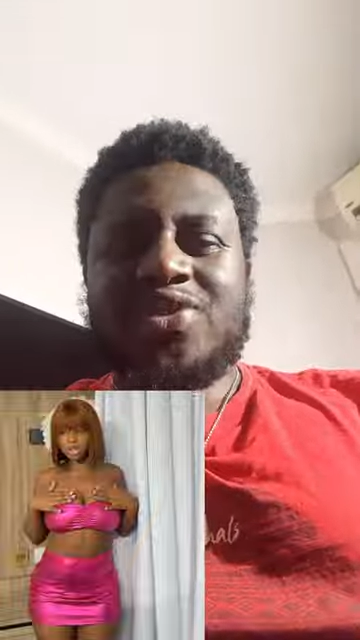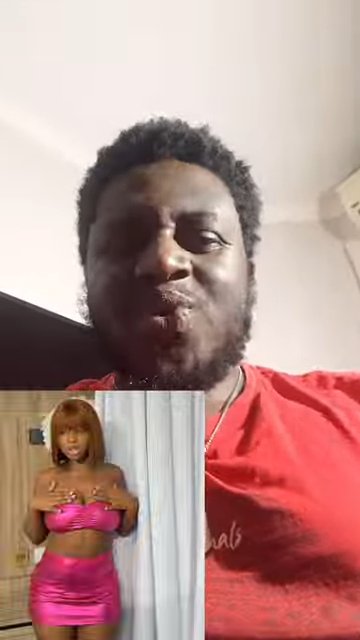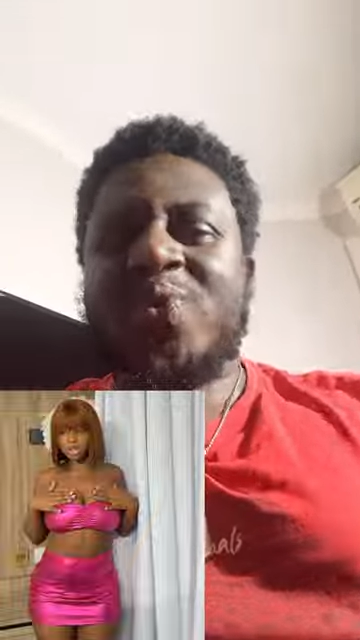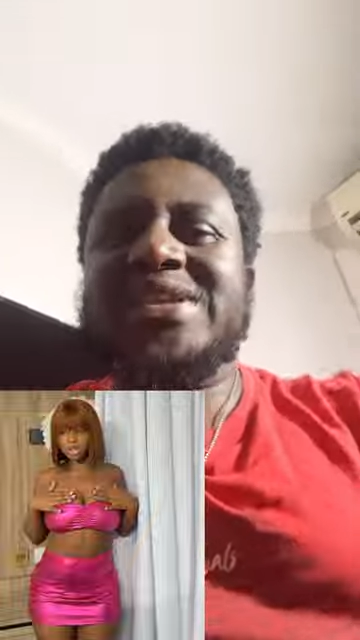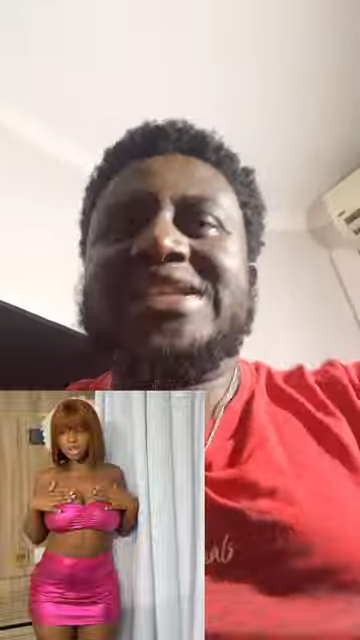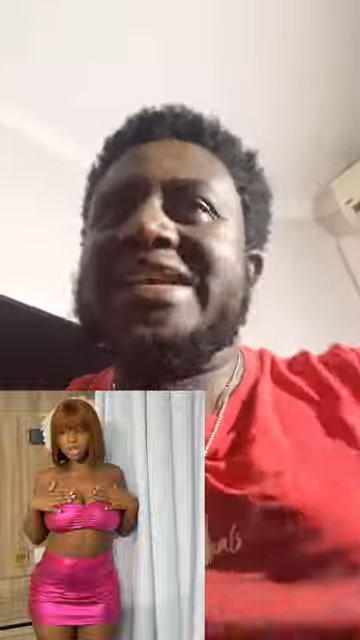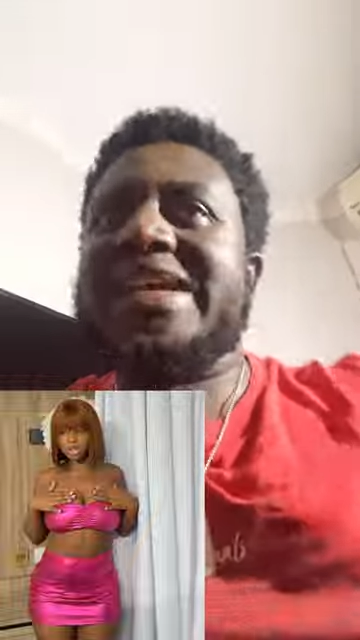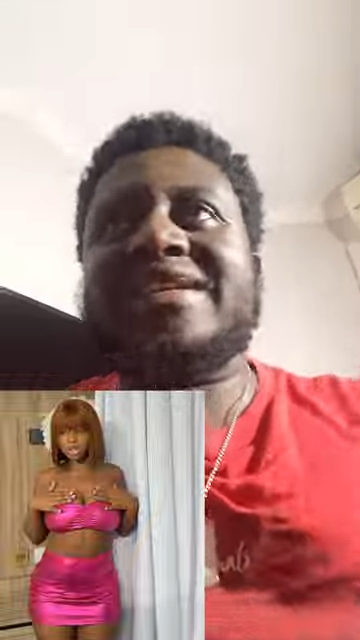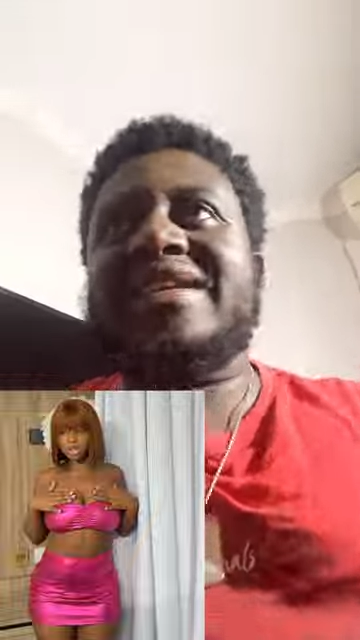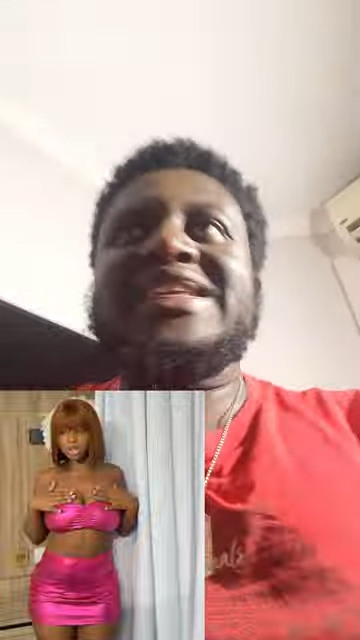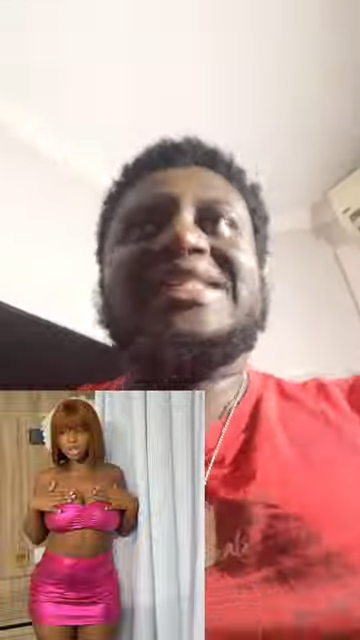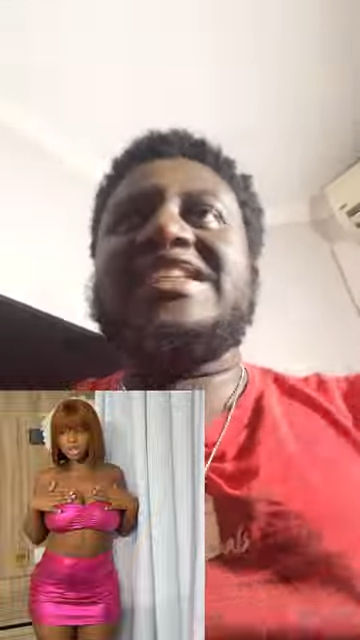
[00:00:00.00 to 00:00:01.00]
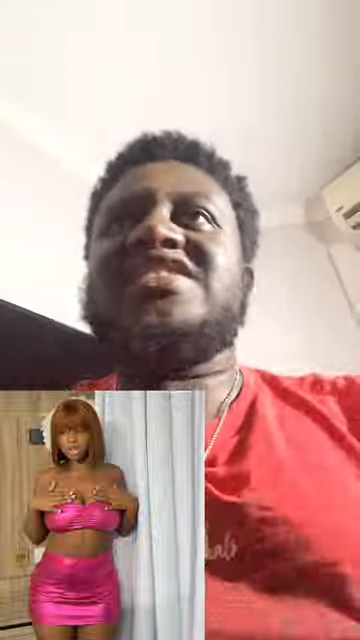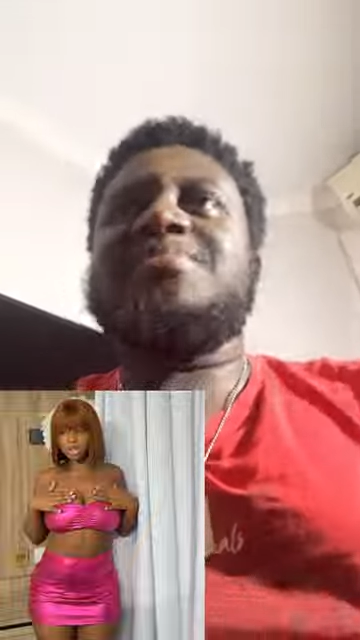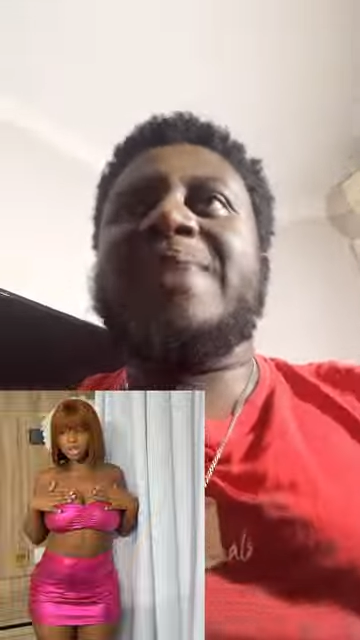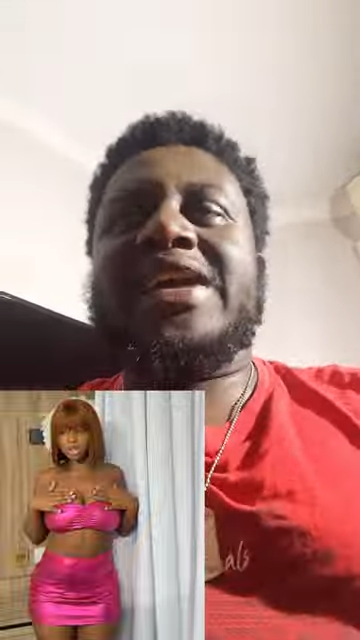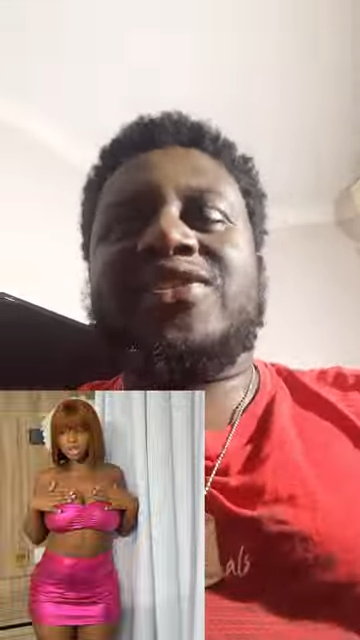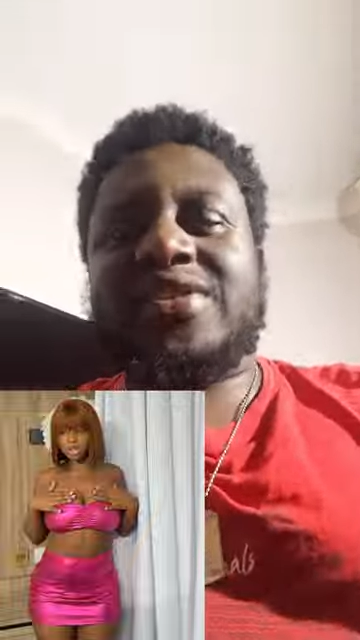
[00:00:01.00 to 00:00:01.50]
with the greatest
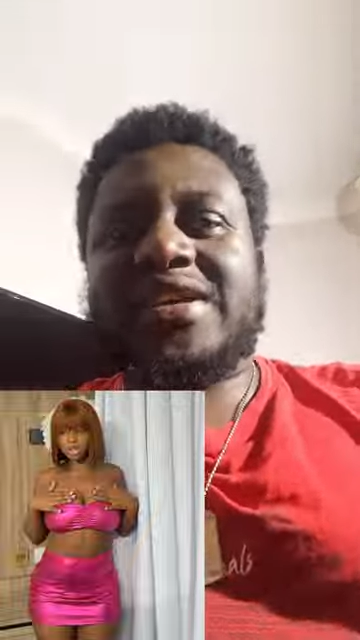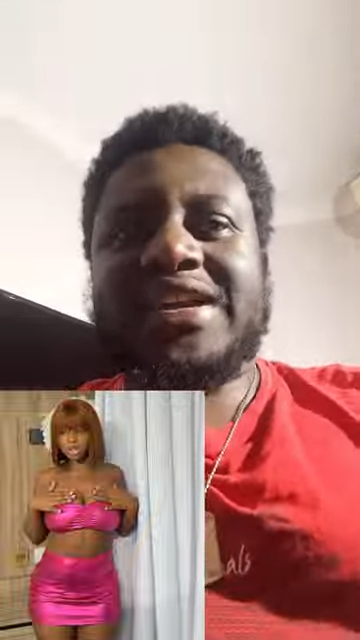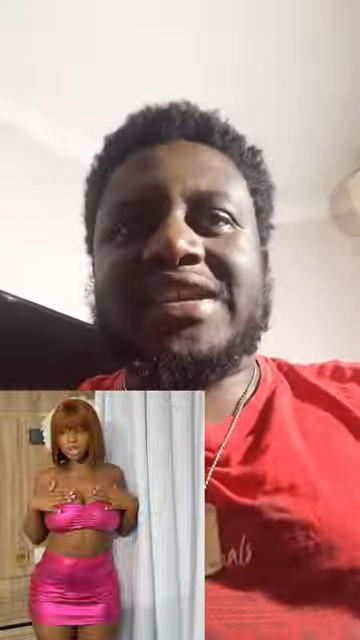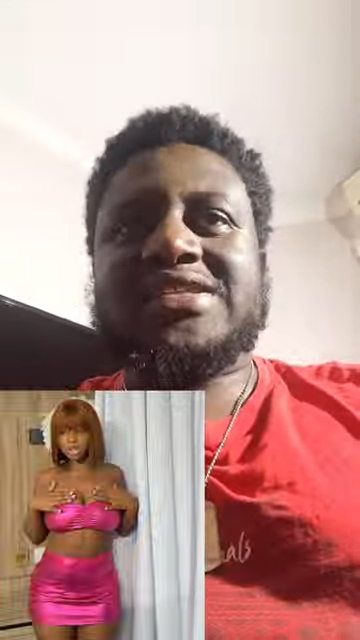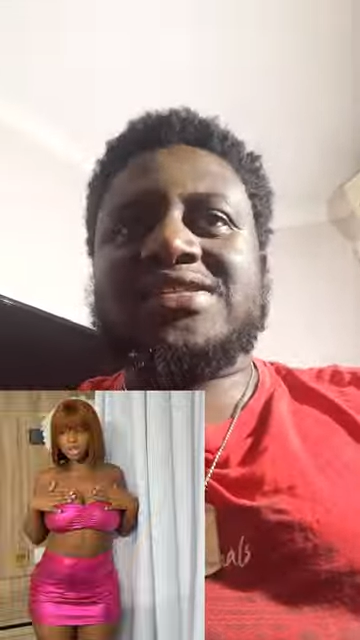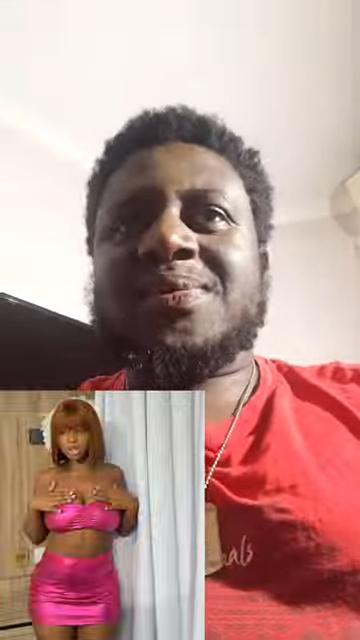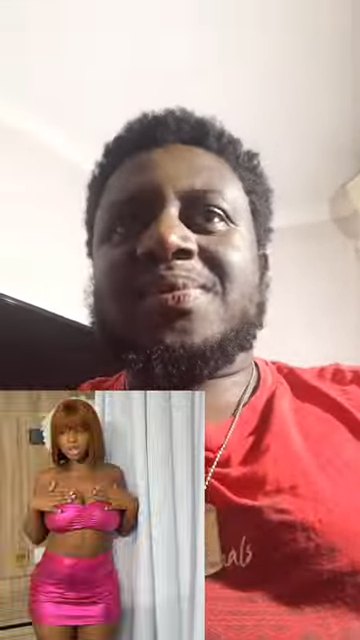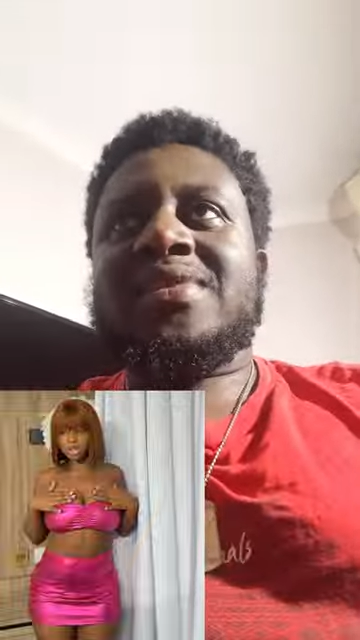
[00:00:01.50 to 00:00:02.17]
mind on earth.